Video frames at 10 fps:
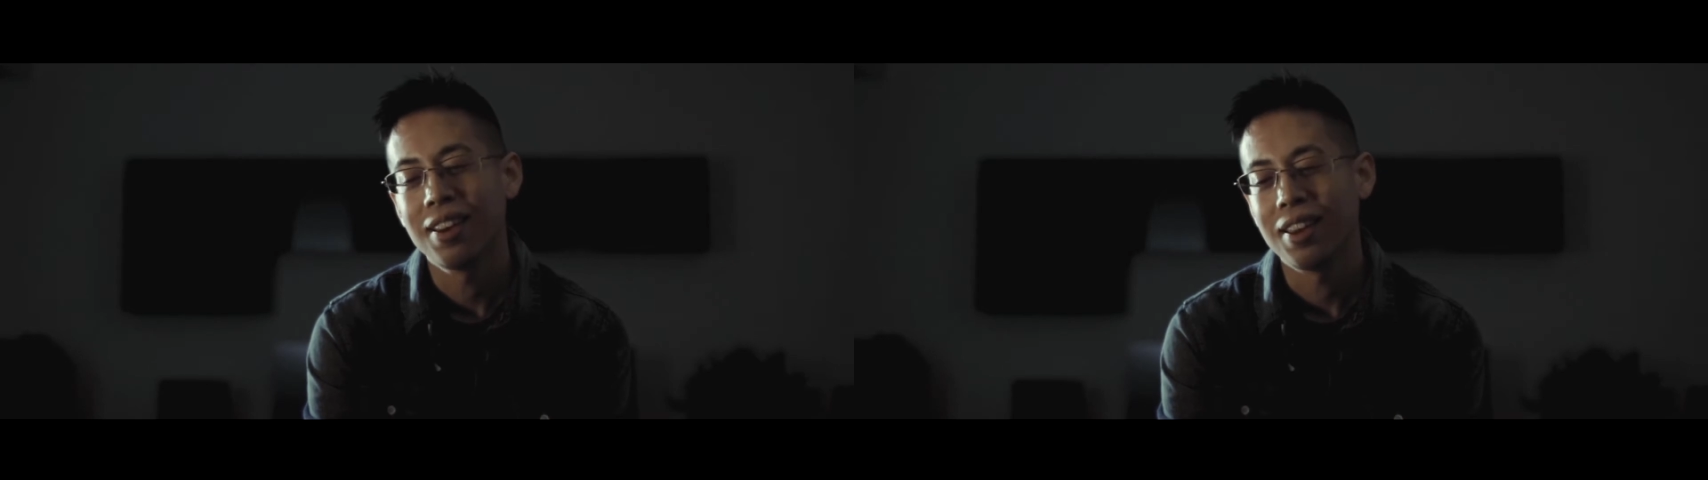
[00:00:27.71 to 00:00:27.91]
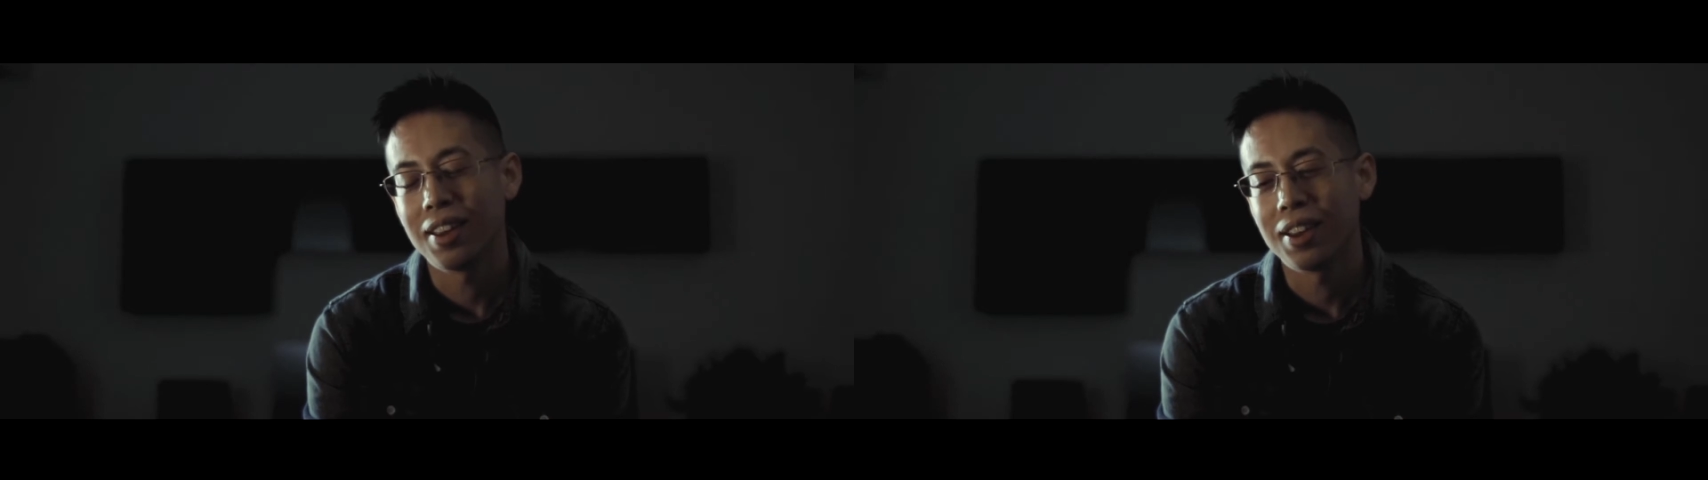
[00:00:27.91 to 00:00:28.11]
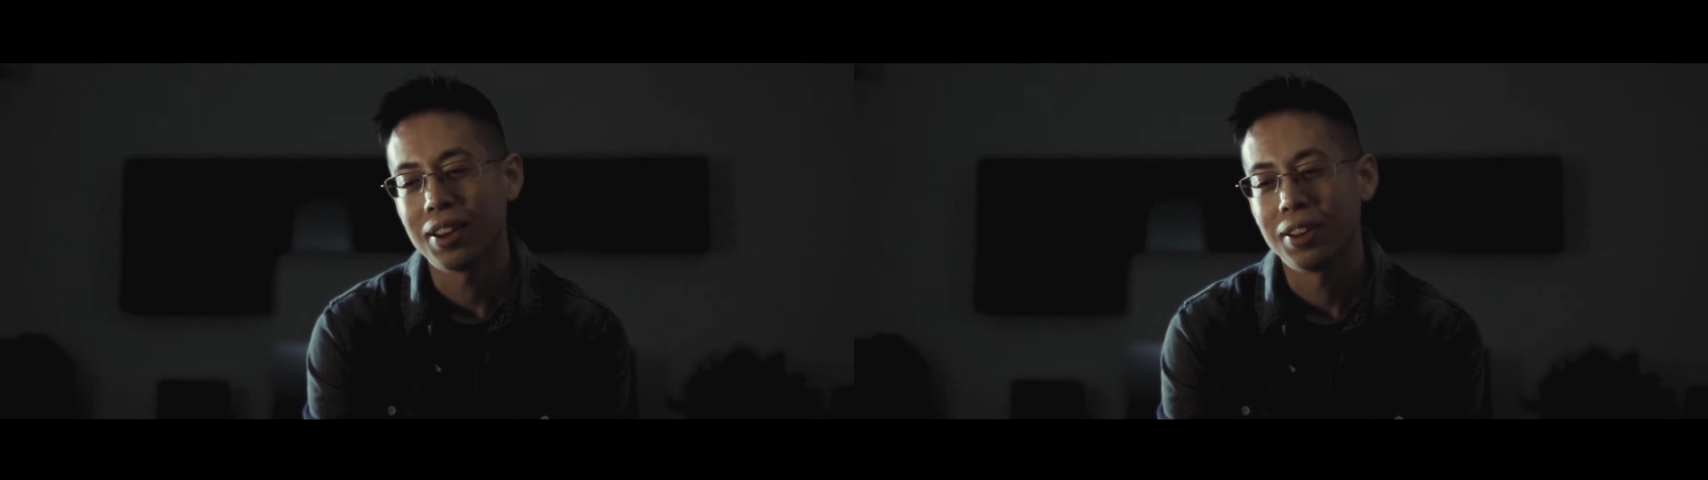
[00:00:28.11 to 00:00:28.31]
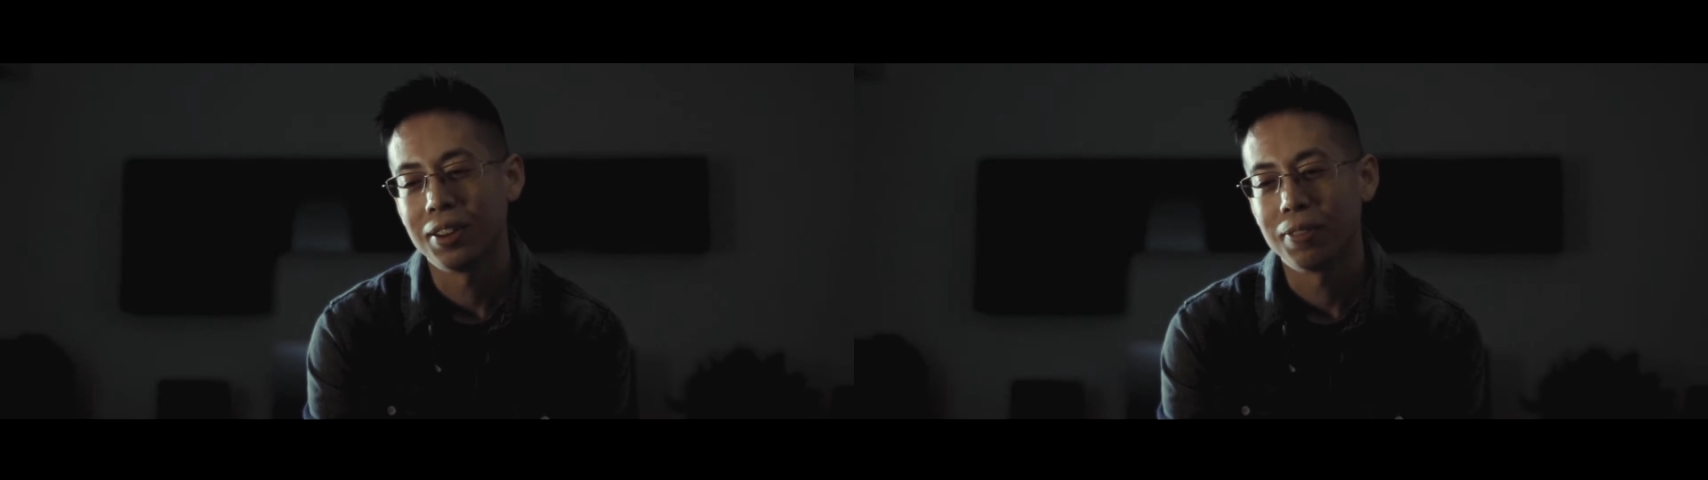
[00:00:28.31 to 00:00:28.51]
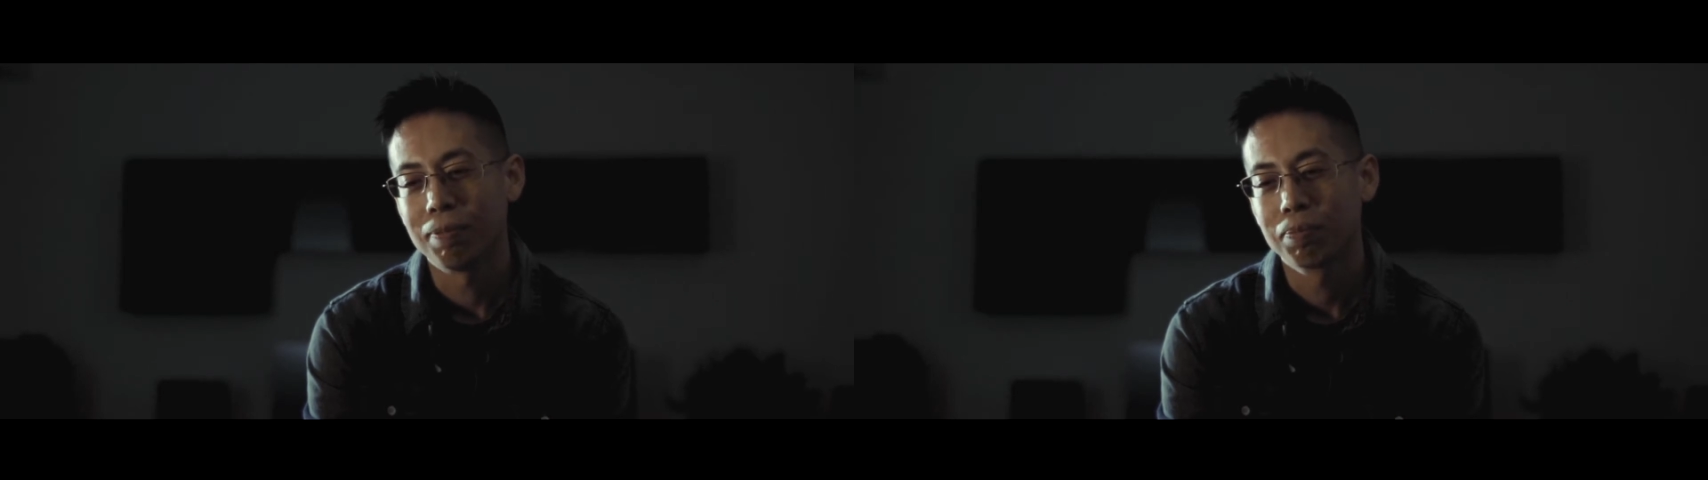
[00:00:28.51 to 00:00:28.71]

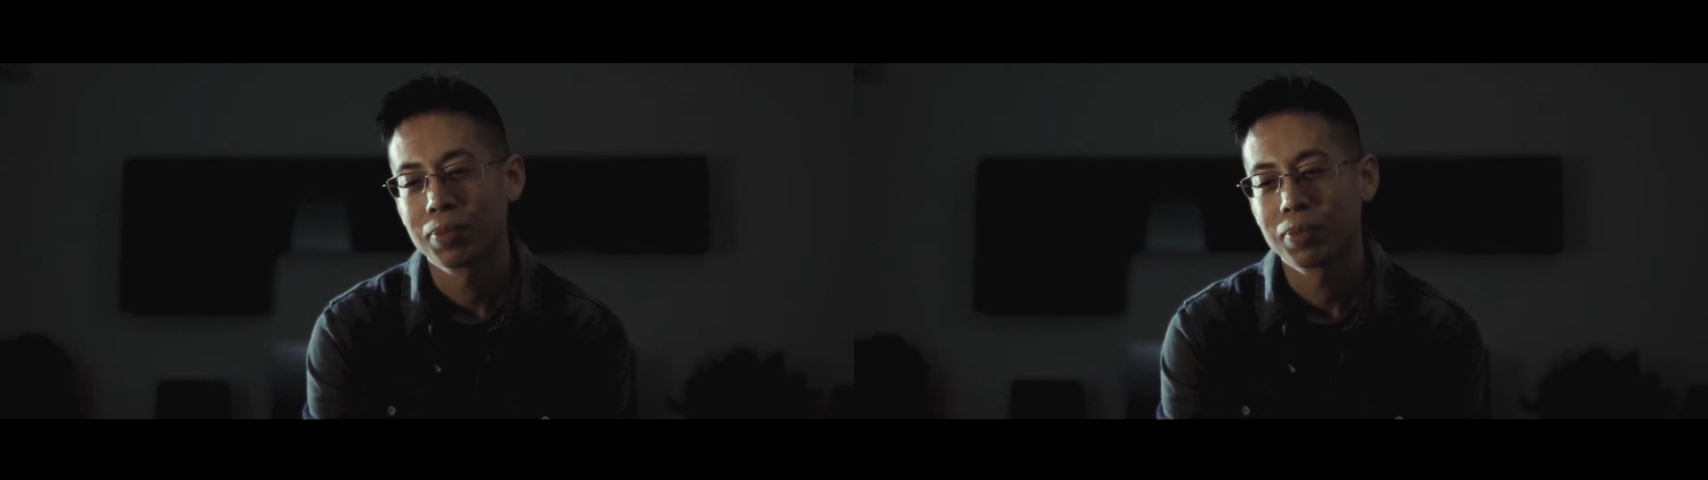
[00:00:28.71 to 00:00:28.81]
and